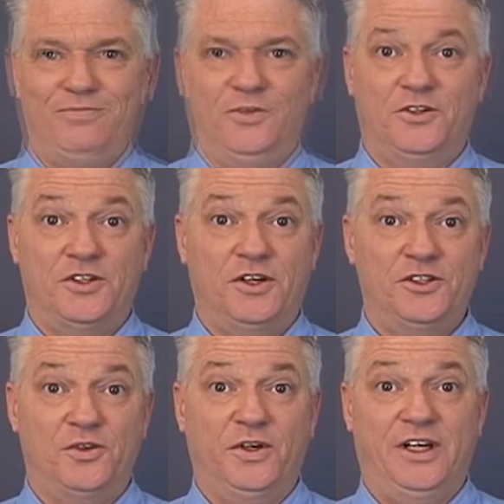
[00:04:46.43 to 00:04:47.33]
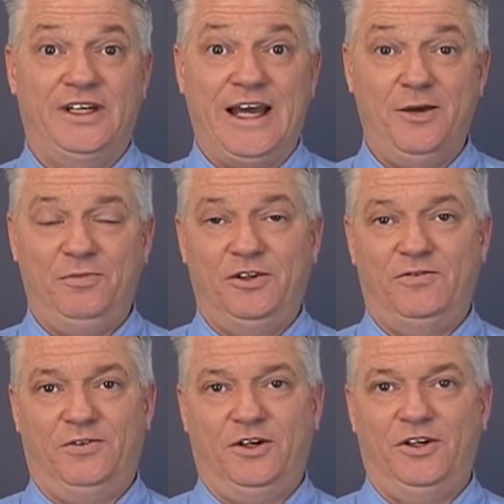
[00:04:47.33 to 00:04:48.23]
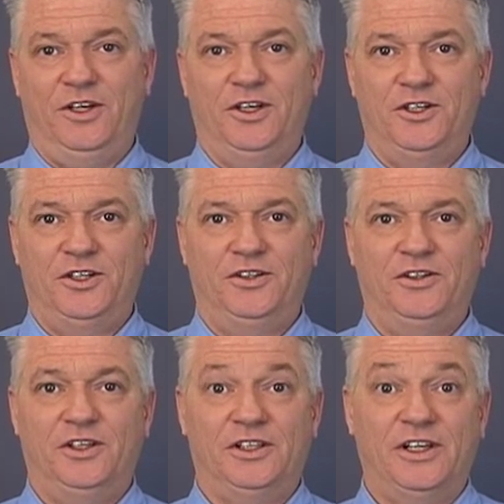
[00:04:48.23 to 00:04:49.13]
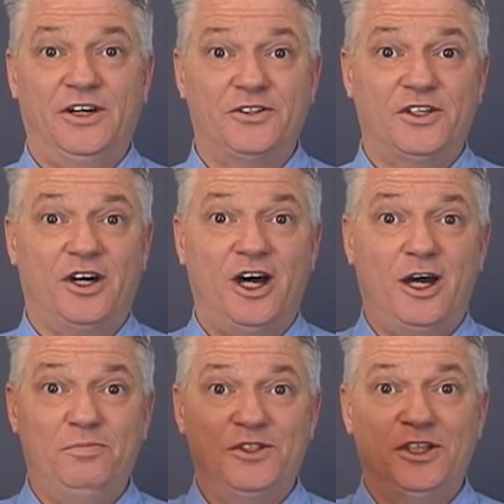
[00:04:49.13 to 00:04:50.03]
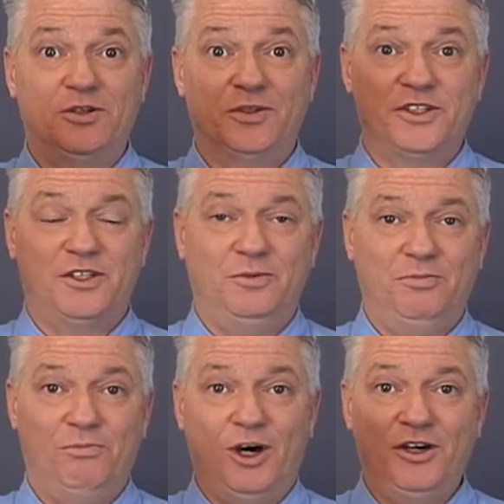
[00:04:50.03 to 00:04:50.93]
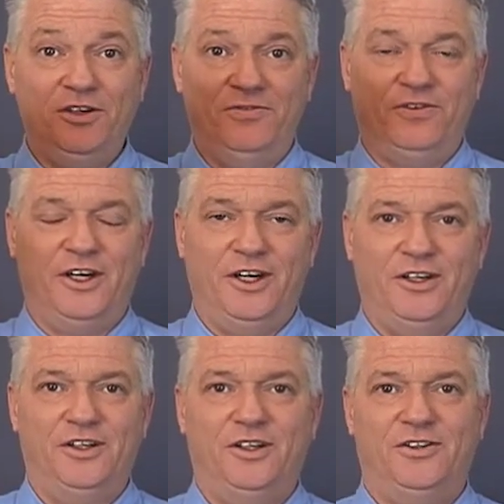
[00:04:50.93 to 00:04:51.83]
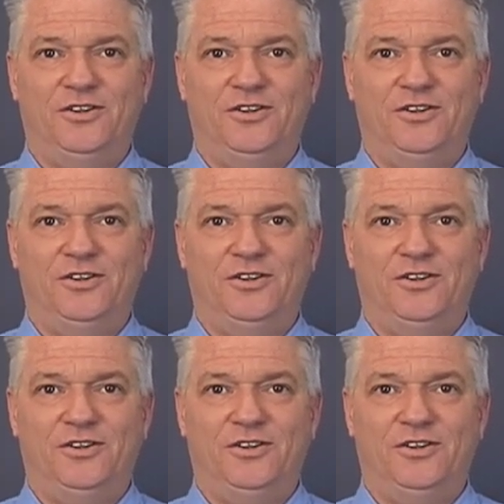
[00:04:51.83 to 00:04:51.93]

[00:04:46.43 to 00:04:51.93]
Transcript: There's also an adaptive variation that allows the hop sequence to be modified